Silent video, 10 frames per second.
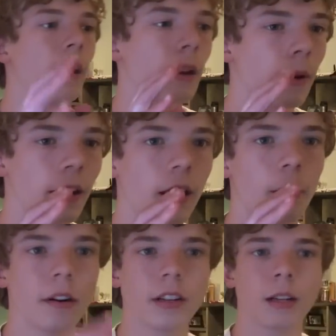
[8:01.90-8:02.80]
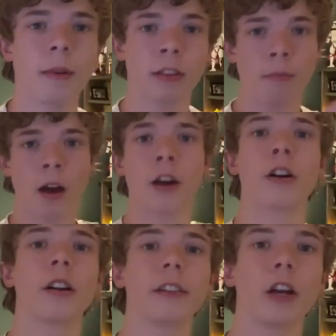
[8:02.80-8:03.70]
anyway, I want to talk about the
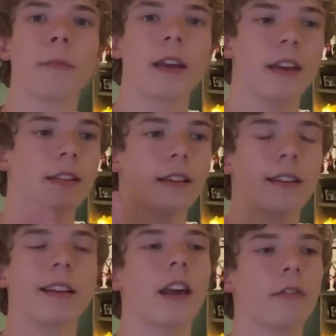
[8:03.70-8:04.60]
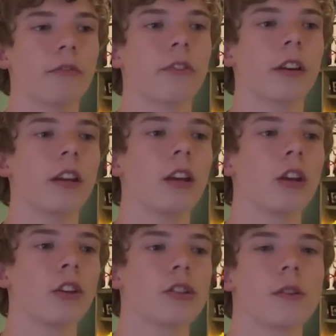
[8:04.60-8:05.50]
monitor a little bit because I did get it for free.
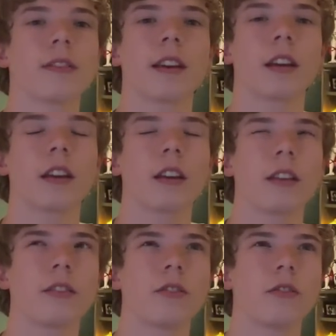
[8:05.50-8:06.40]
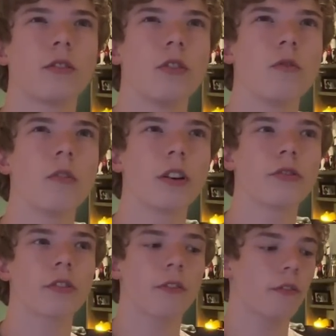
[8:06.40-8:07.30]
So it's
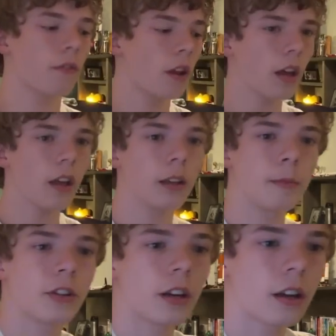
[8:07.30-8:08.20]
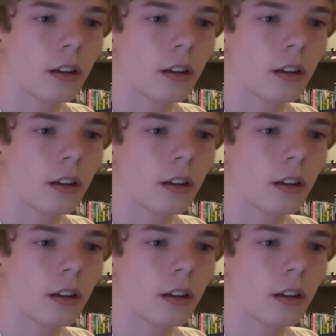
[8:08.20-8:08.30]
200 and let me check.